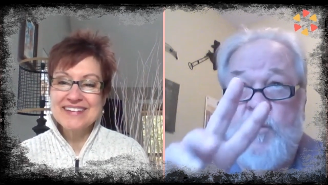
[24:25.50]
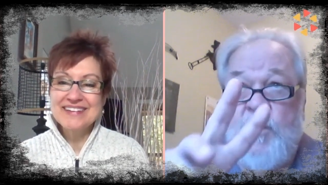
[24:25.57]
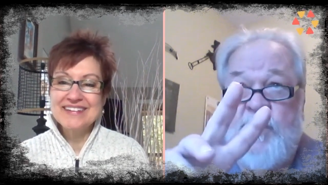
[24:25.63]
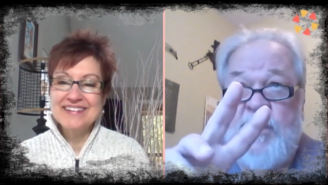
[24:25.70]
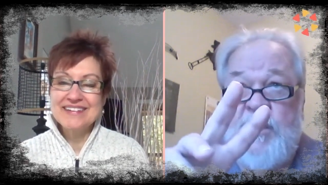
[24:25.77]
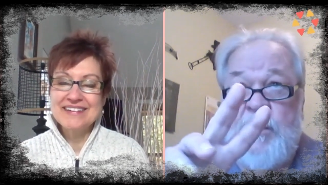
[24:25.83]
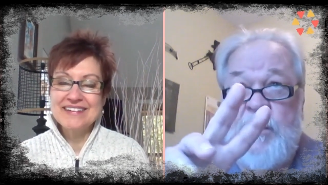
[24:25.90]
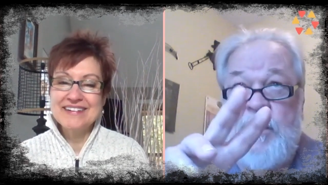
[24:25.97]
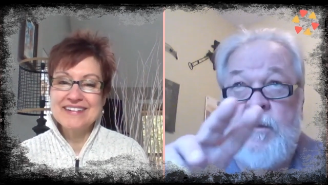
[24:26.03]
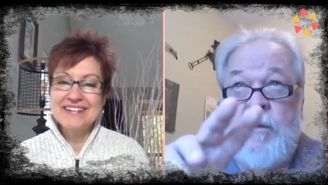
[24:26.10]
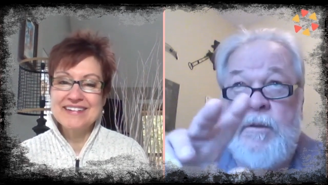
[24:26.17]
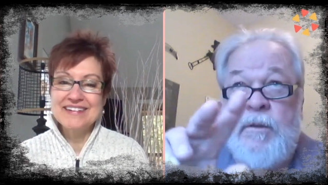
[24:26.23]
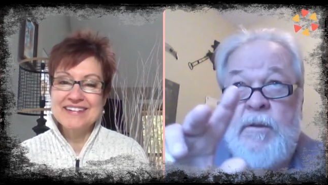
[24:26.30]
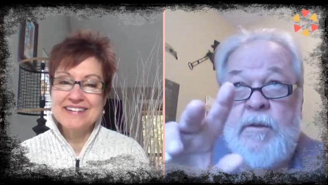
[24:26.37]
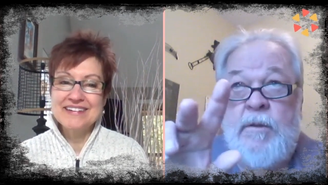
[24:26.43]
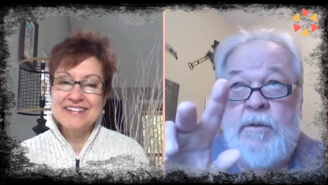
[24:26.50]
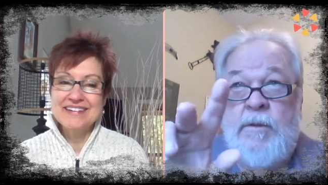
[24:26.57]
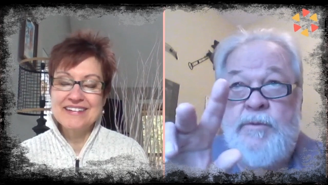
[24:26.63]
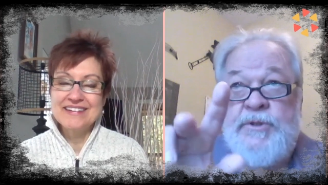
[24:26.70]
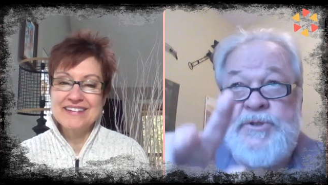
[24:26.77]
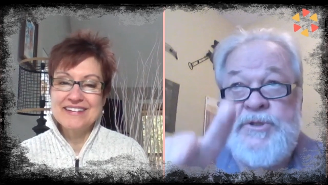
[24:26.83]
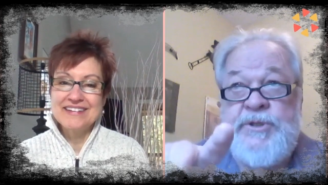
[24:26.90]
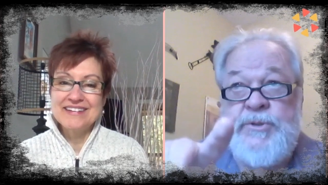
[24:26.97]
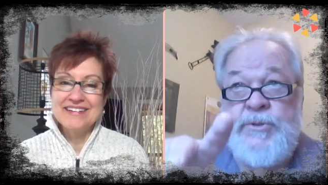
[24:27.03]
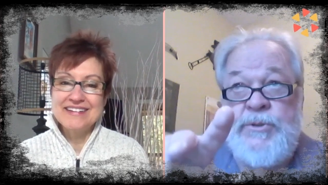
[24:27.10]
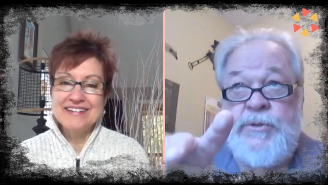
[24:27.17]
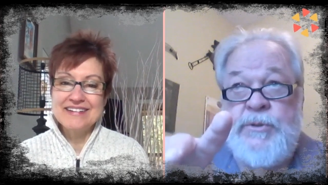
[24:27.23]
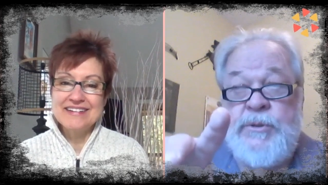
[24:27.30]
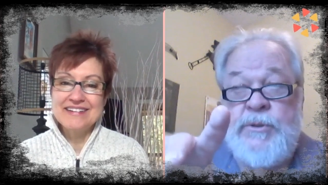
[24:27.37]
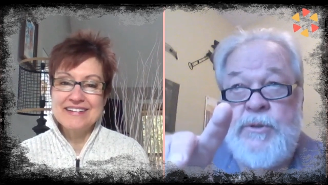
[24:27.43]
Speaker 1: woman. The
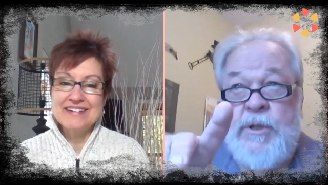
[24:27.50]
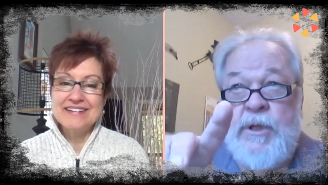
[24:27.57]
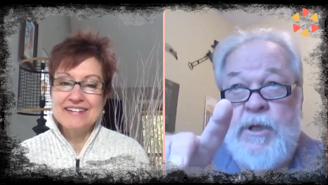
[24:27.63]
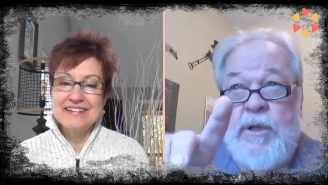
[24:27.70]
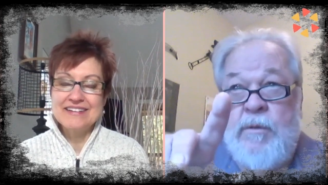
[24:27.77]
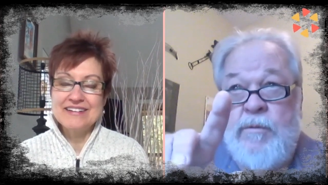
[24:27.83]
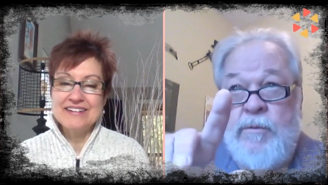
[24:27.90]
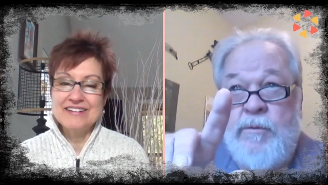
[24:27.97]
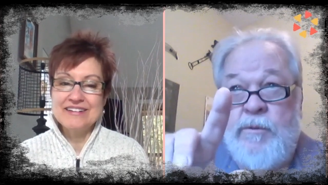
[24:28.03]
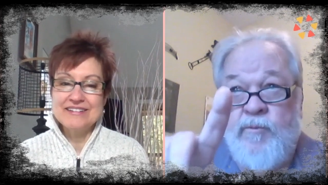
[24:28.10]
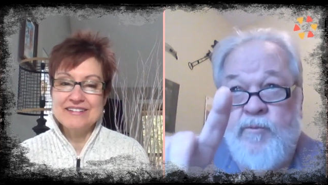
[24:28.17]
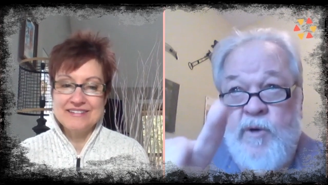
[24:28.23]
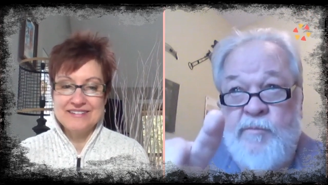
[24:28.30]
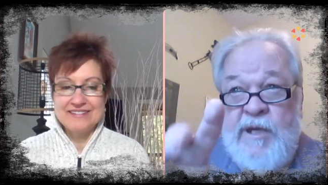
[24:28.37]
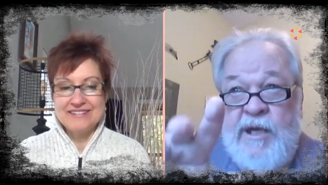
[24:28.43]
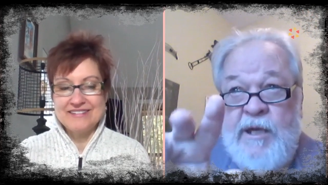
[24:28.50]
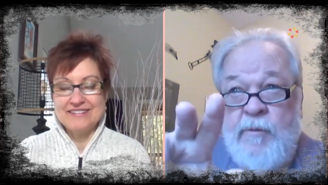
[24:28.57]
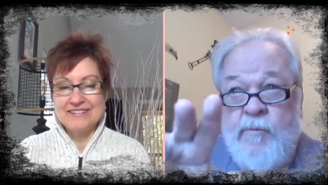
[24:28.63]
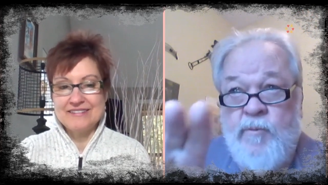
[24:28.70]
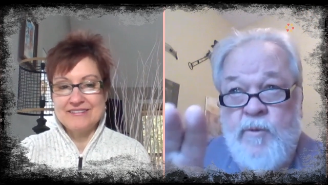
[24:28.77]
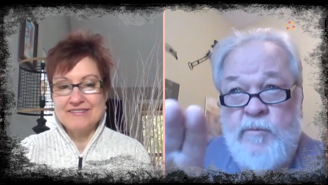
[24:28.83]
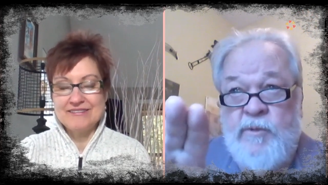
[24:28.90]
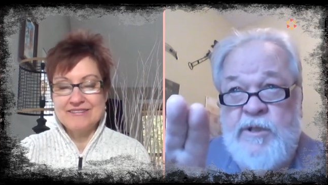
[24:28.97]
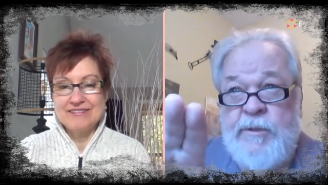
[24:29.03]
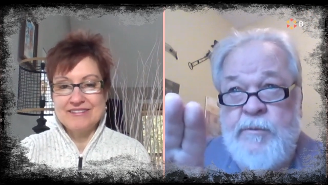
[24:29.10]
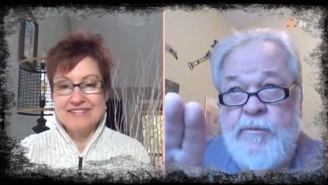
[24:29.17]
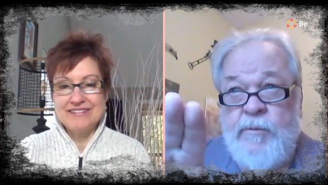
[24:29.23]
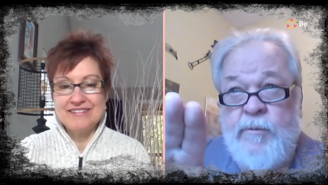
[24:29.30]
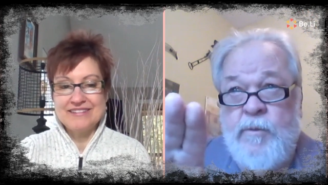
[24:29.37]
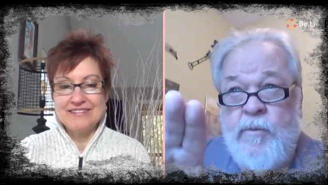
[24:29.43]
two, uh, the one man and woman
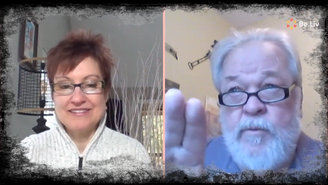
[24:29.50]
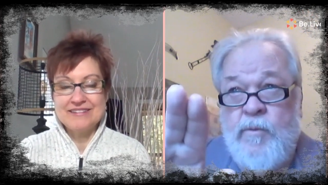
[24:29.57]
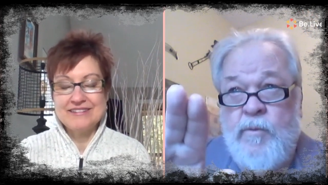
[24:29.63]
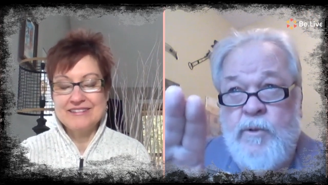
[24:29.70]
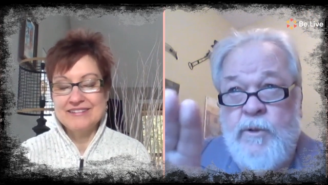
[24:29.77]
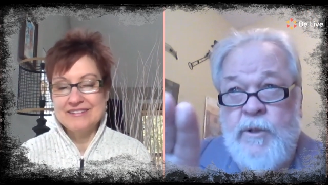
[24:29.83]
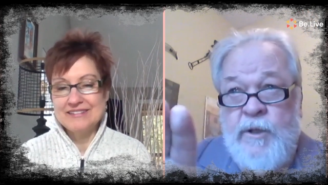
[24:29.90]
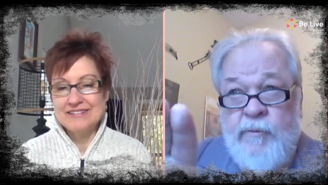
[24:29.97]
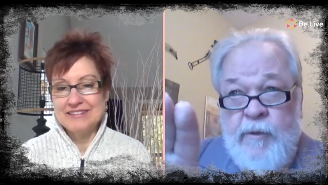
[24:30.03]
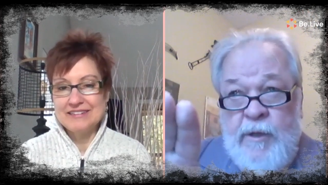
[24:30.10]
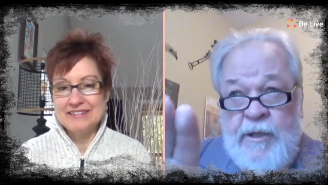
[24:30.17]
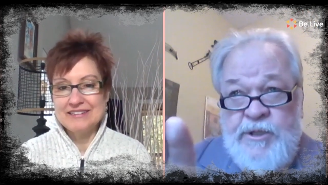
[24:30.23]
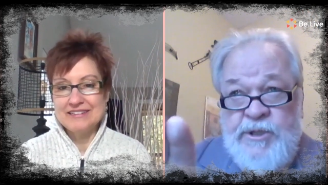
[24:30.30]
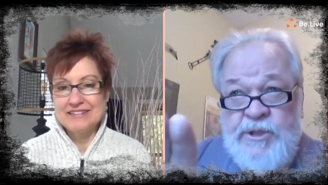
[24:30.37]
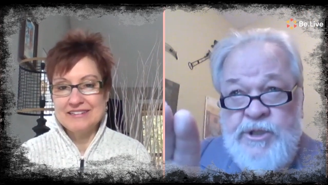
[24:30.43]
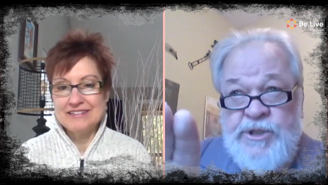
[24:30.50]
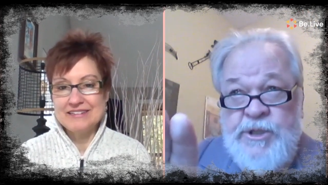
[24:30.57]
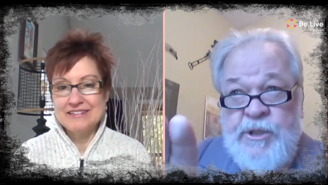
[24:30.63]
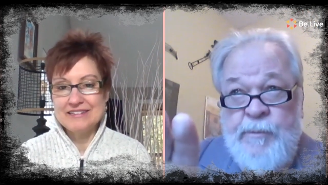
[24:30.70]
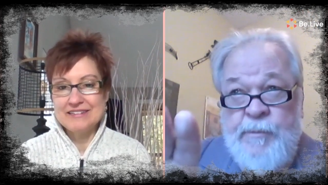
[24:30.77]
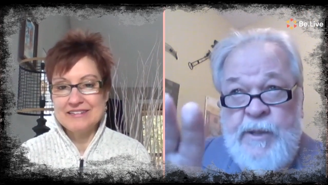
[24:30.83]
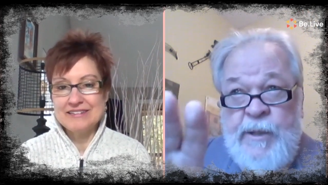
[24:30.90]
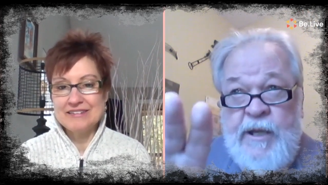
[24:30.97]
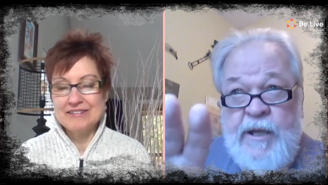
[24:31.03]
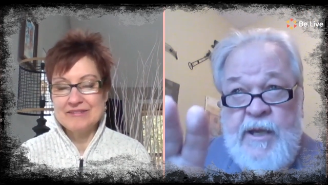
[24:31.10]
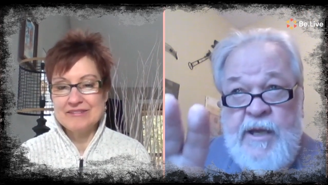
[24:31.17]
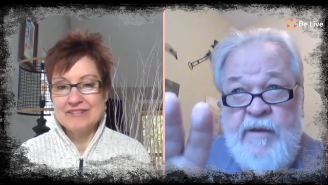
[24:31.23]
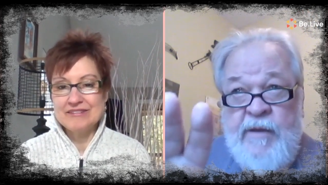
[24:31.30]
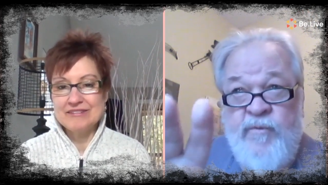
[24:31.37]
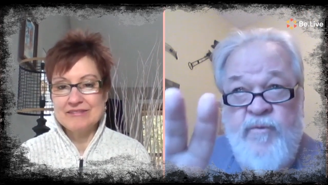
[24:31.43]
were in a relationship and they
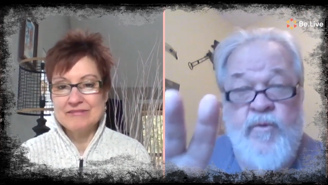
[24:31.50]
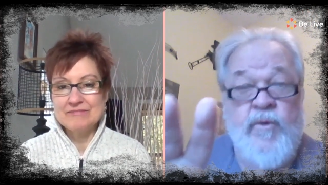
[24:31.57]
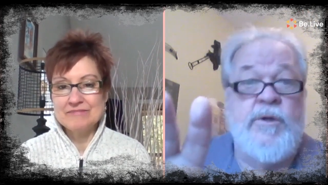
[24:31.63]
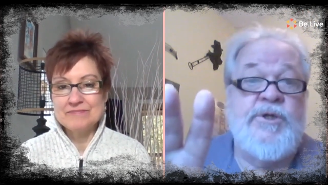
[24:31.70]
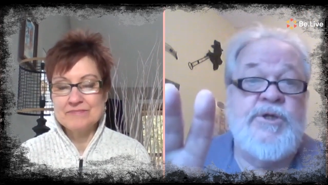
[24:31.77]
had four